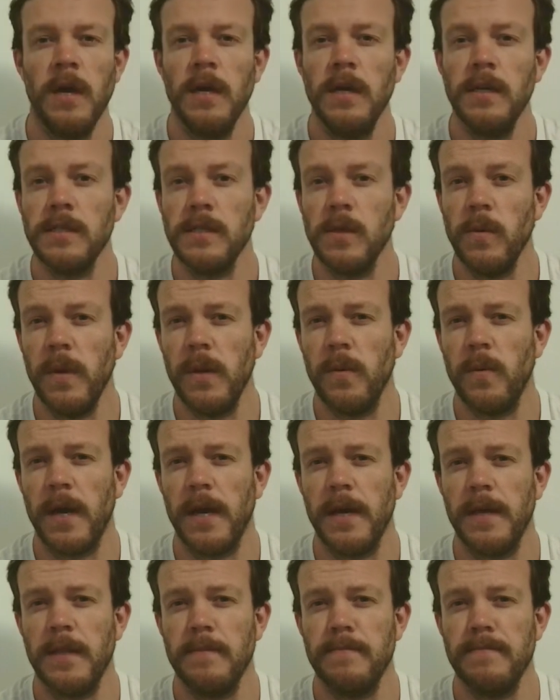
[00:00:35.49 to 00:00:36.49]
So
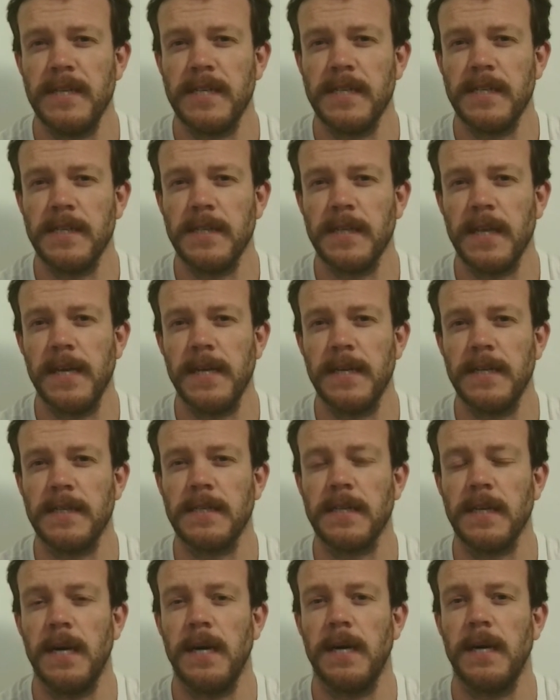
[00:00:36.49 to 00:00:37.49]
anyway, the
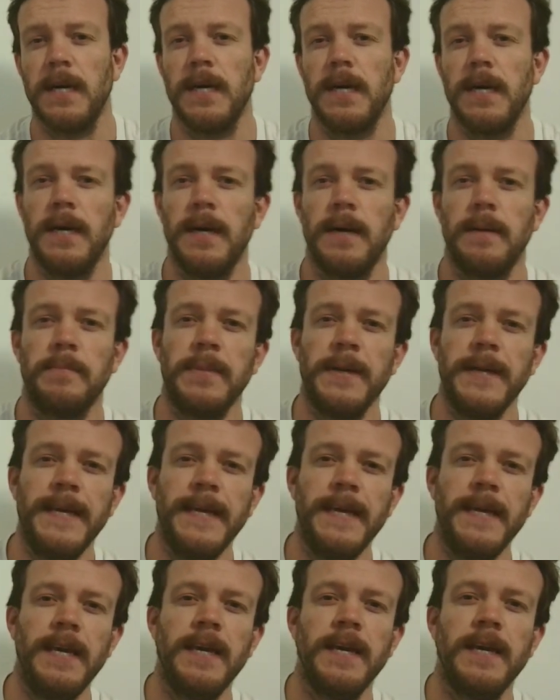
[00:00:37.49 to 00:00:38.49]
mistakes are up
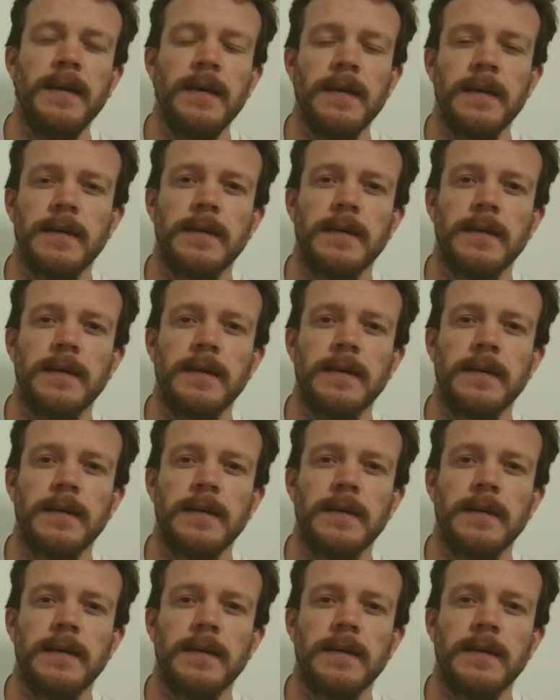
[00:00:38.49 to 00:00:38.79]
here.